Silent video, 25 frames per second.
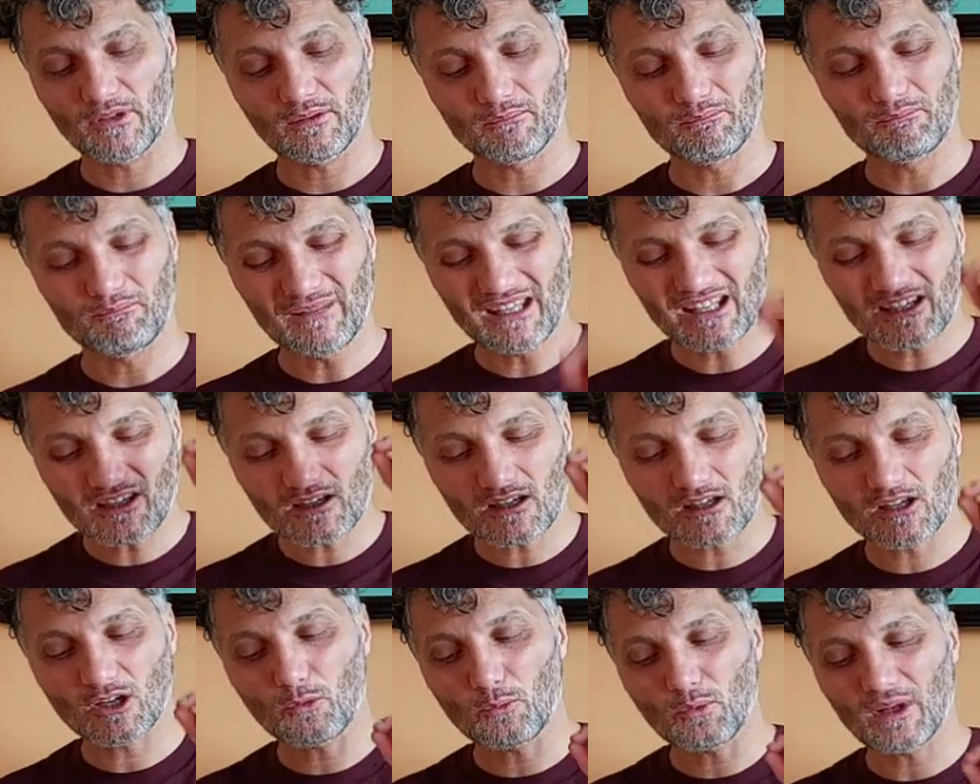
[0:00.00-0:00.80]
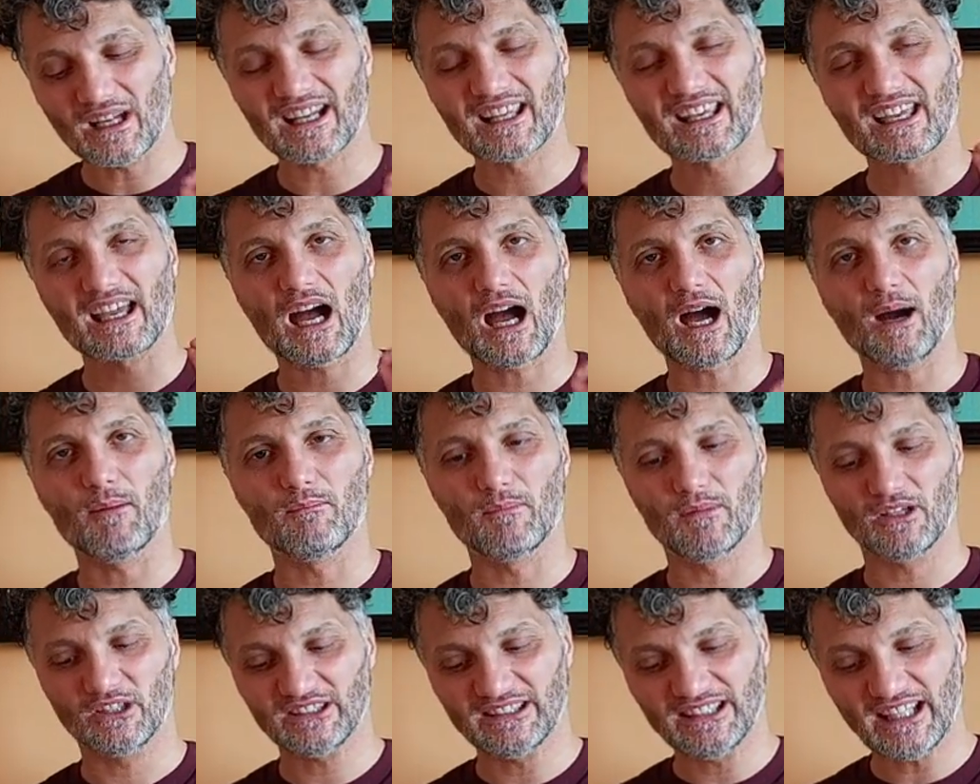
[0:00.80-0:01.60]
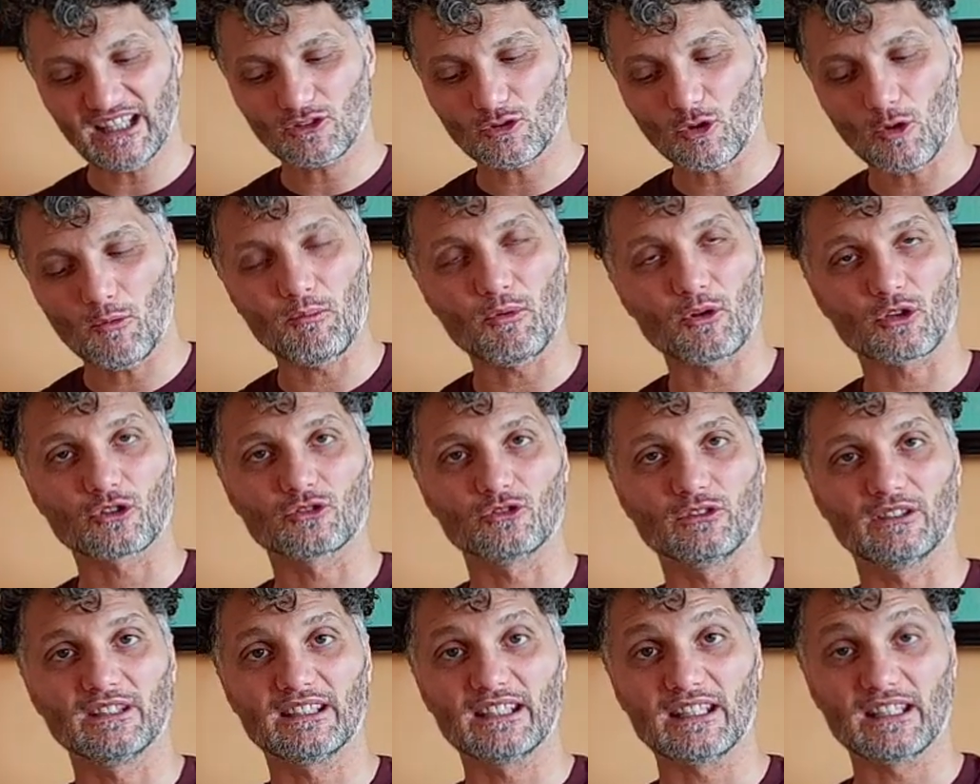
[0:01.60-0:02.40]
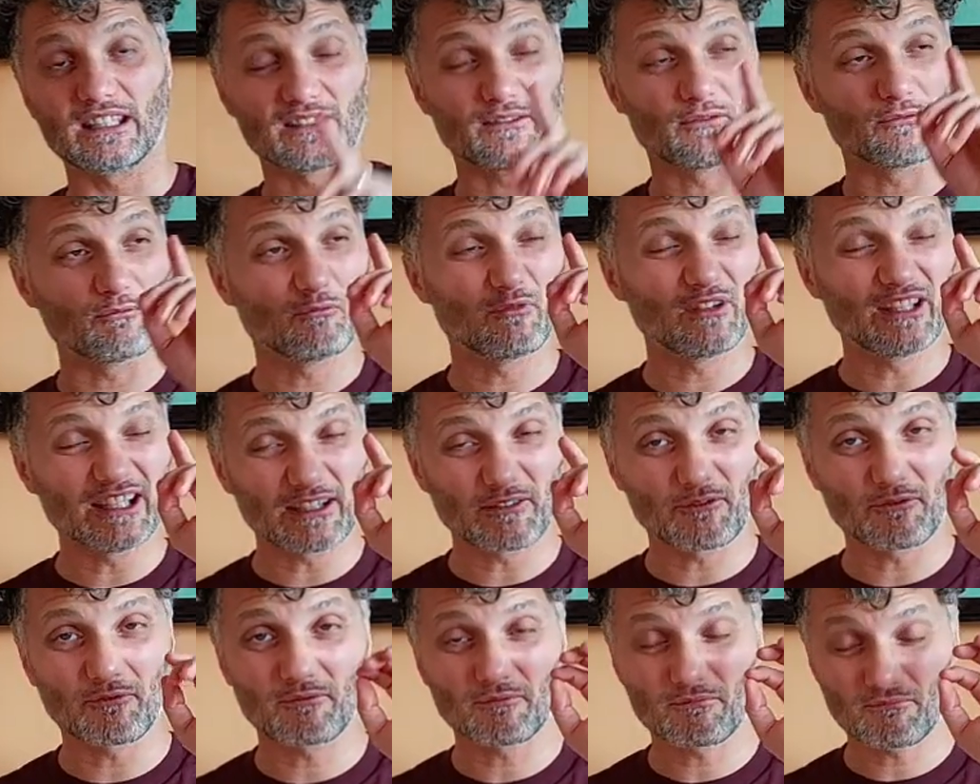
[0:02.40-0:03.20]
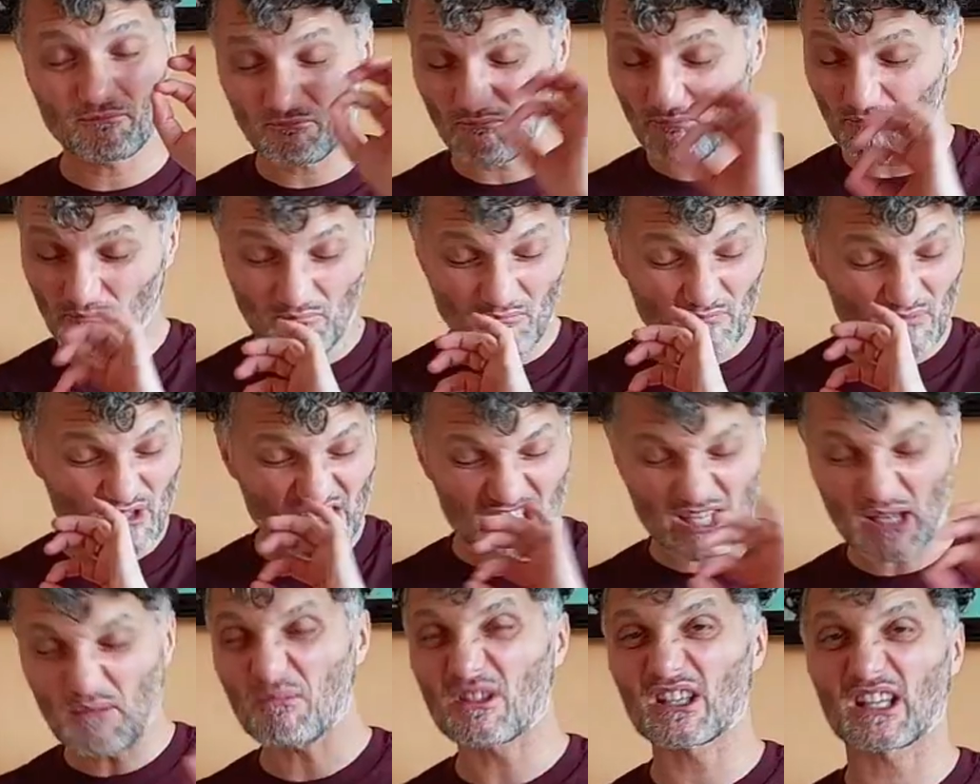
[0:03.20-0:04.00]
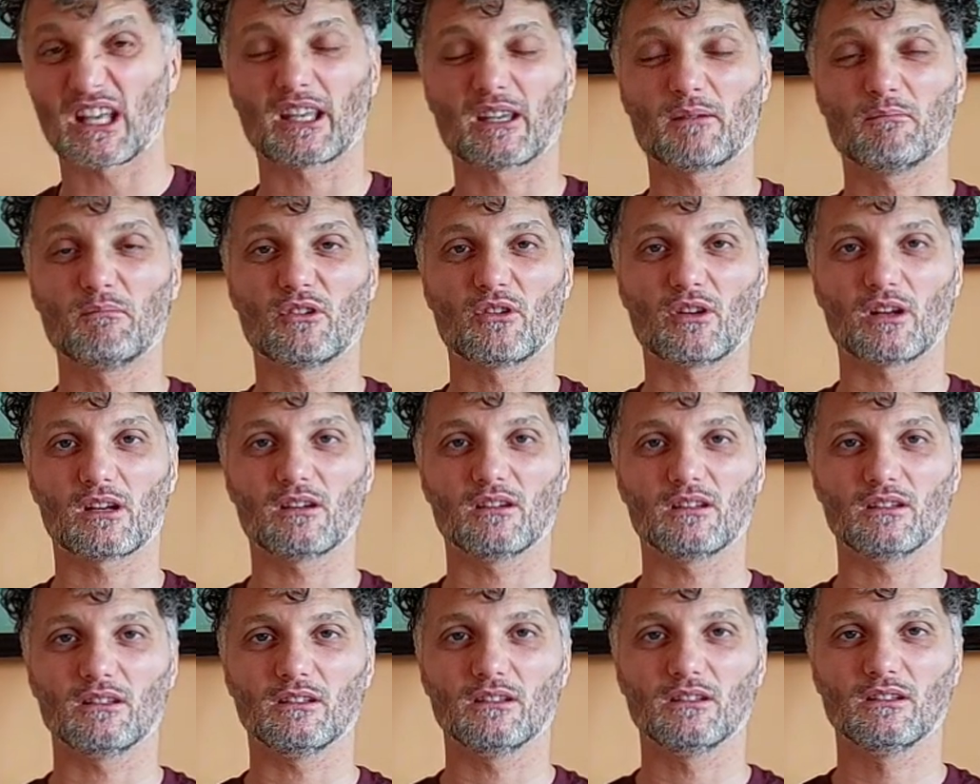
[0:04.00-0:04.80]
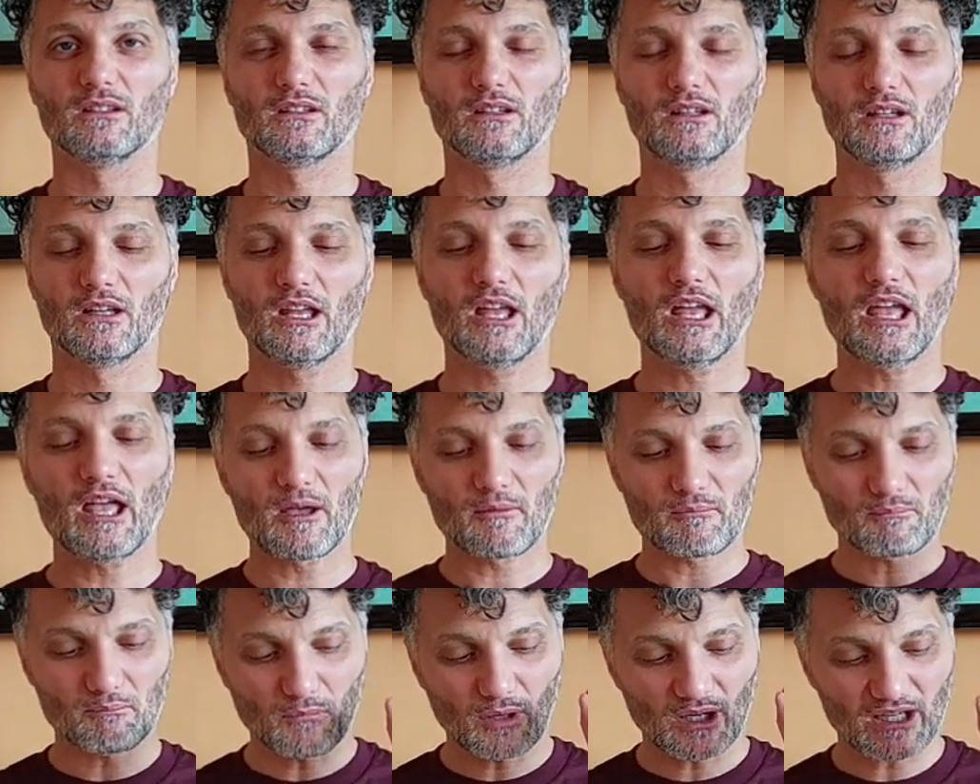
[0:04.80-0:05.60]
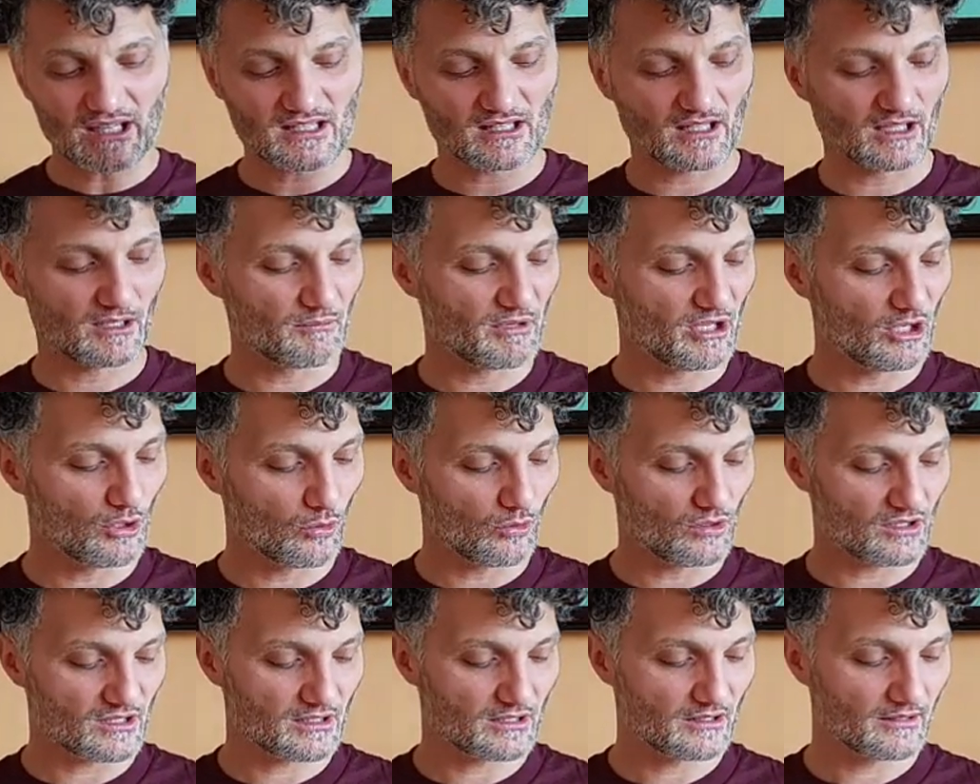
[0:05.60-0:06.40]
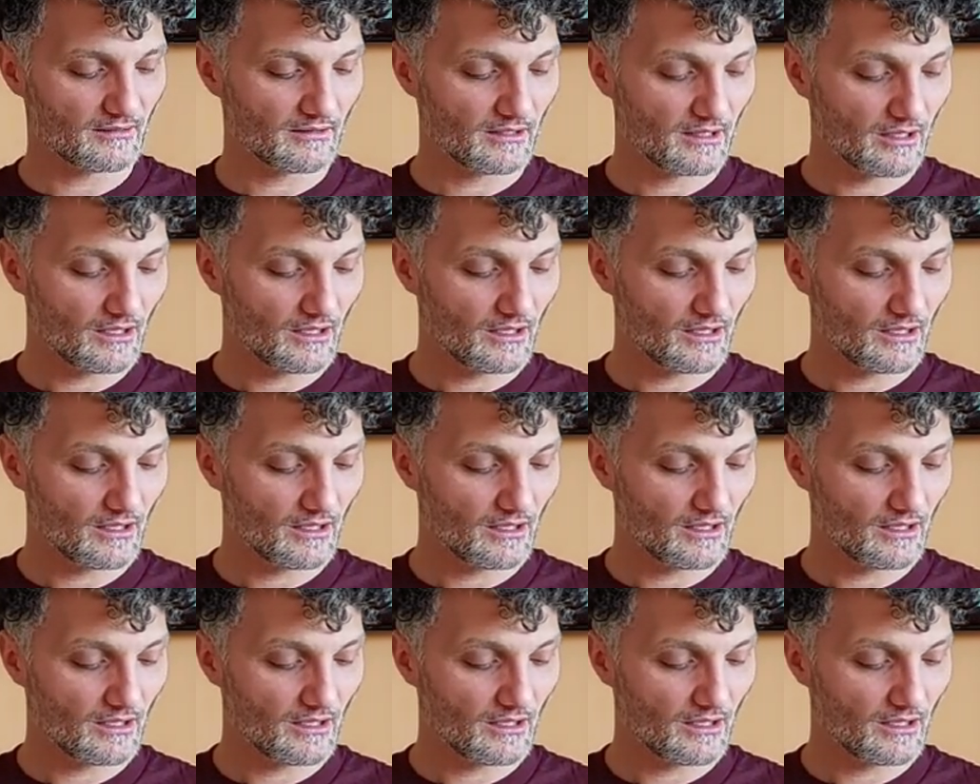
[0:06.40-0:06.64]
Miracle will come, that opportunity will, seems like a miracle, but it's gonna be yours.